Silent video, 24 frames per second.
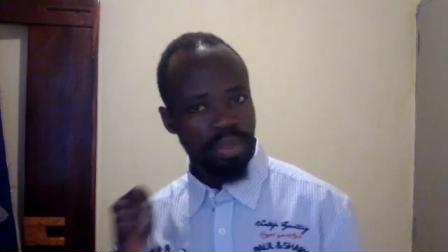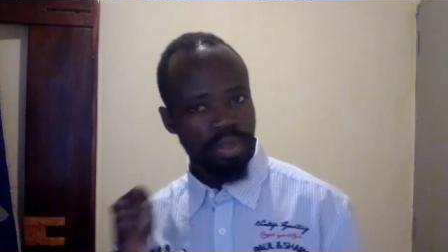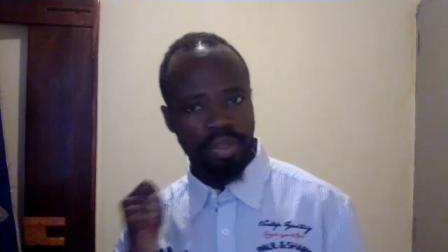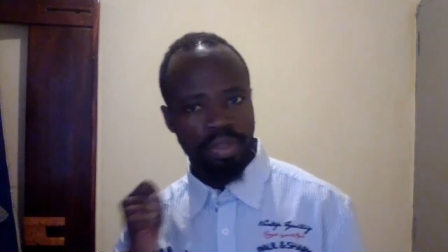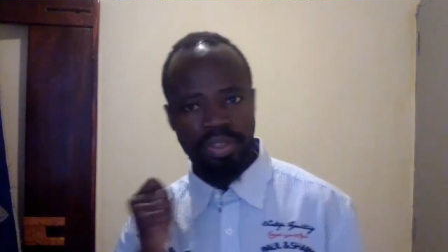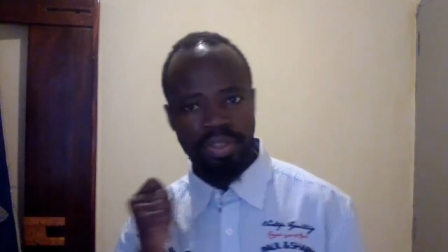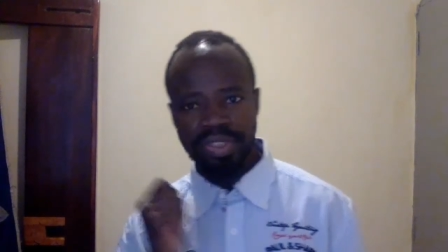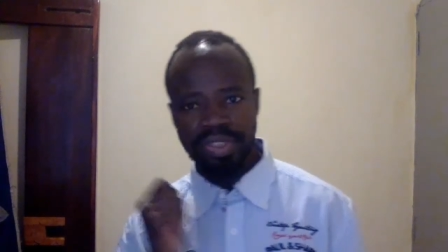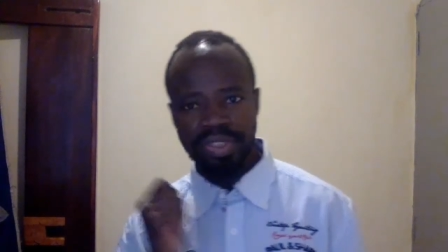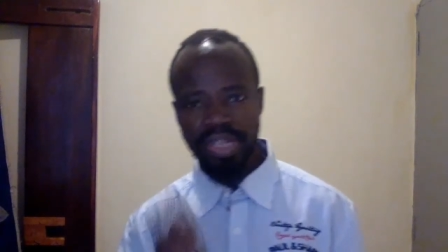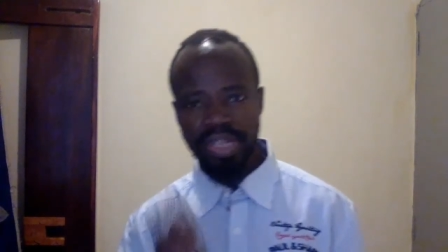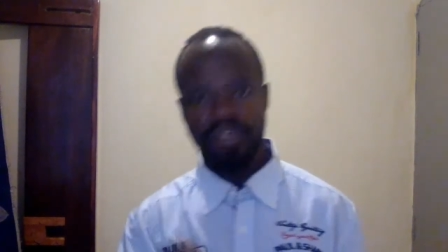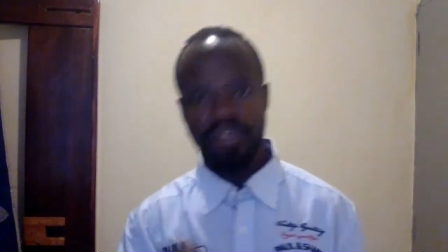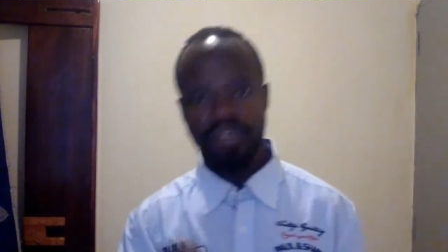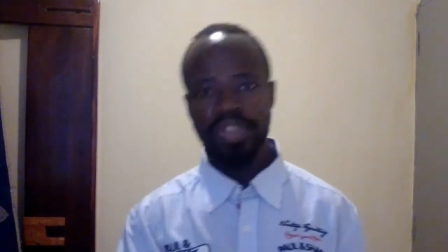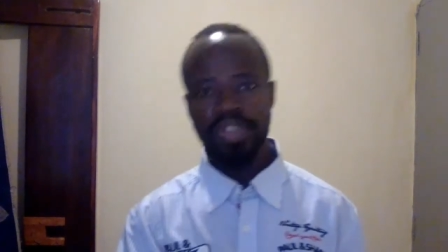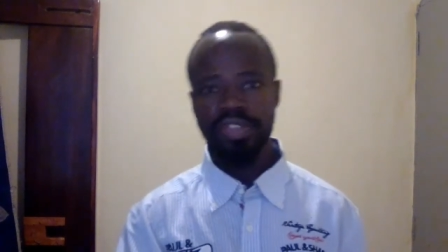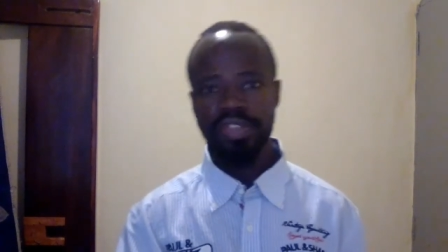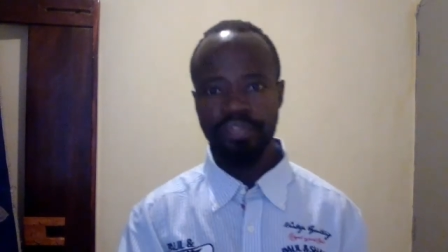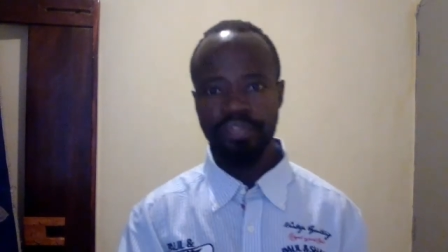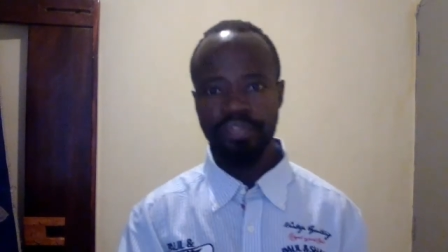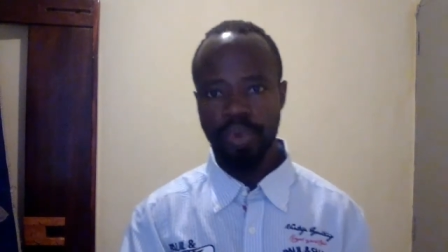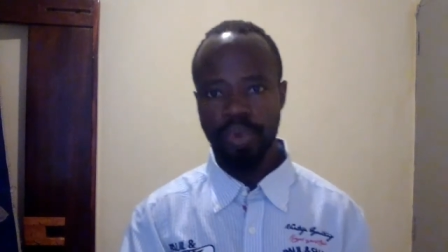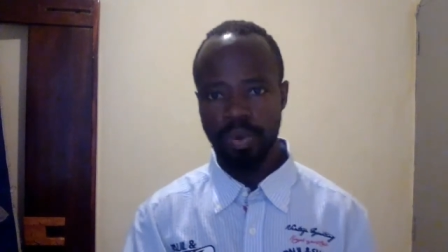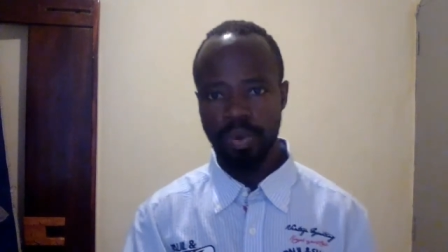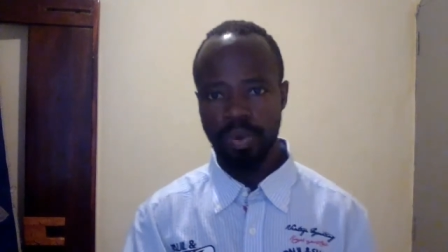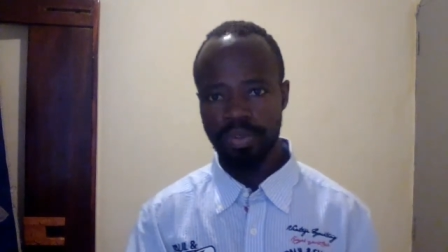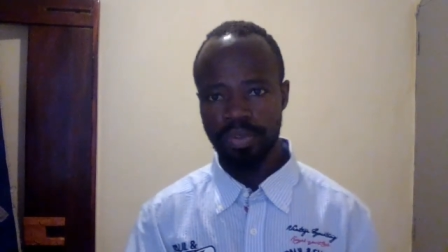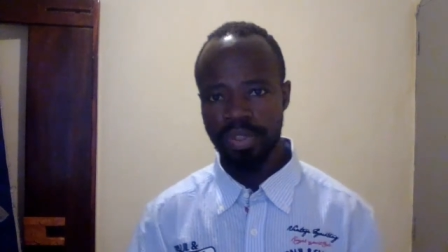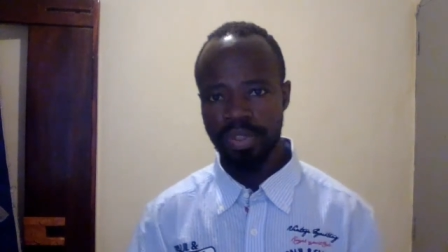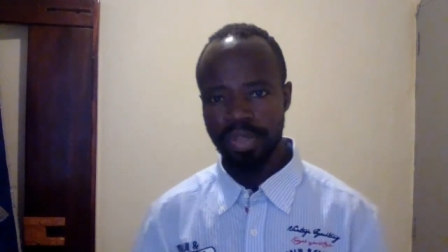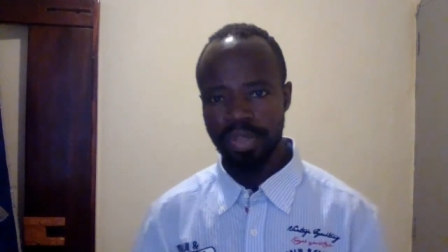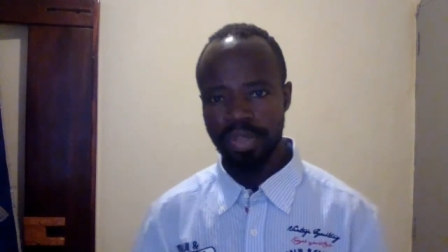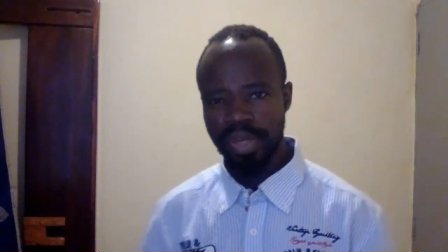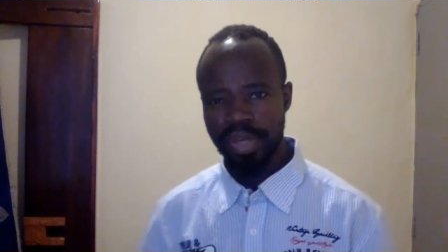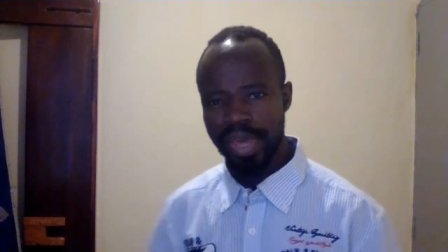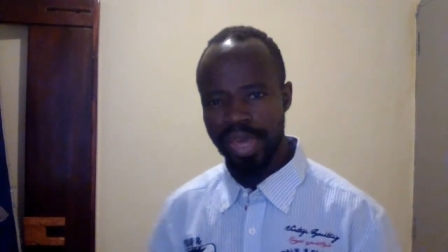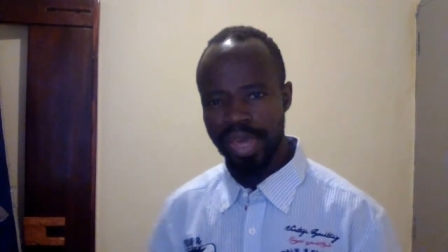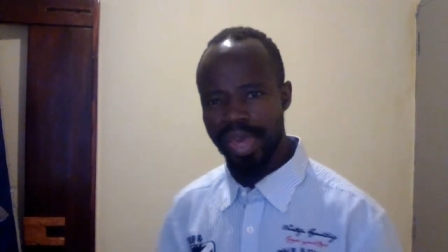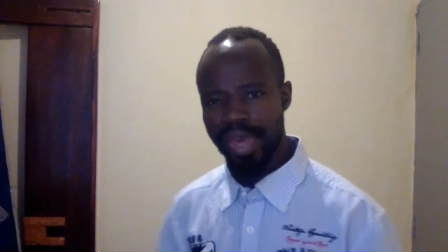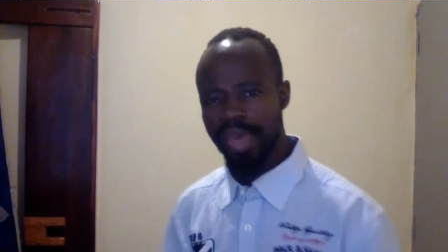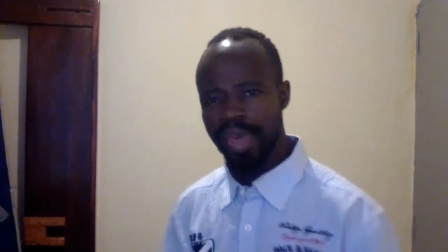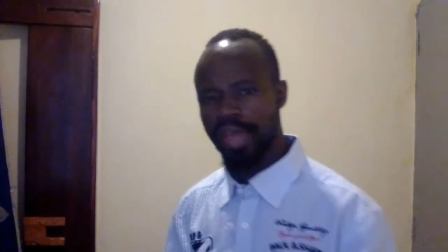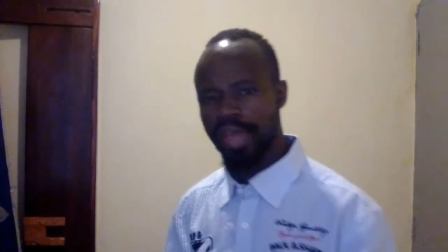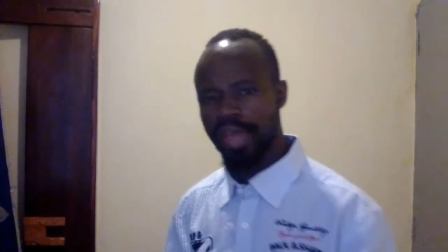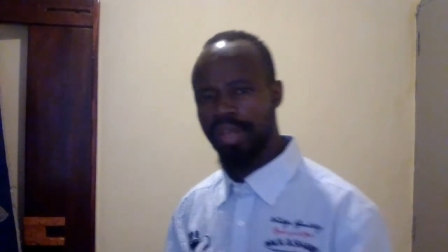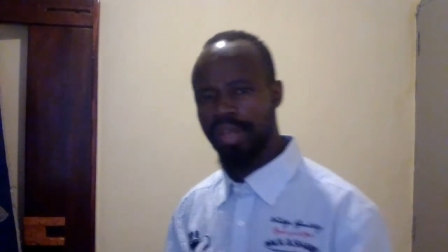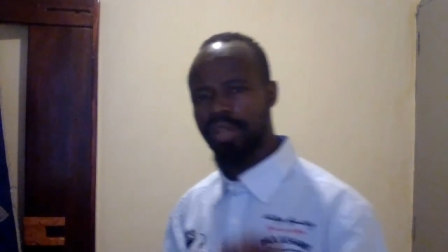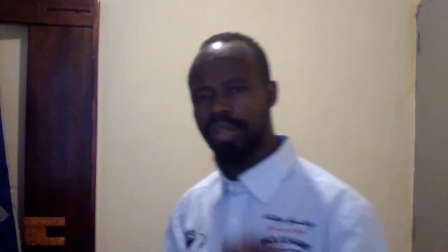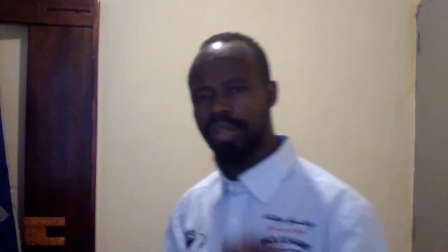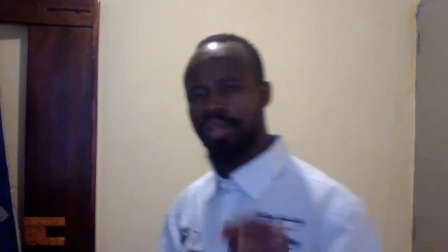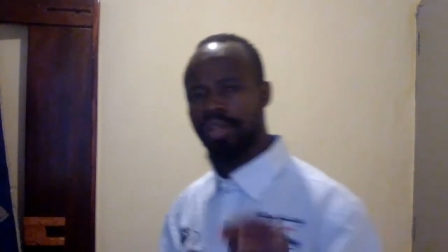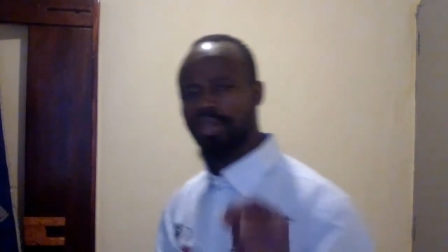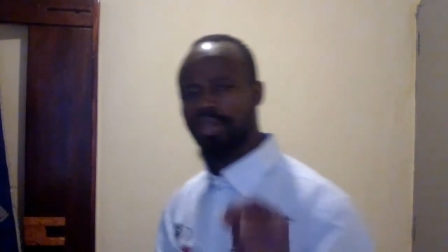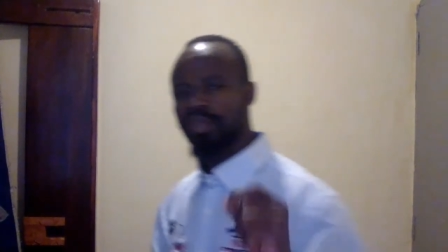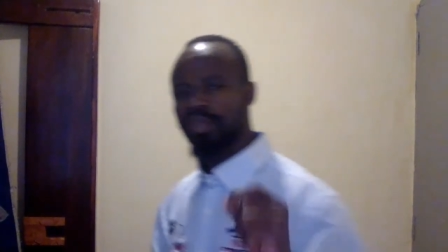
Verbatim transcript: seventyfold, and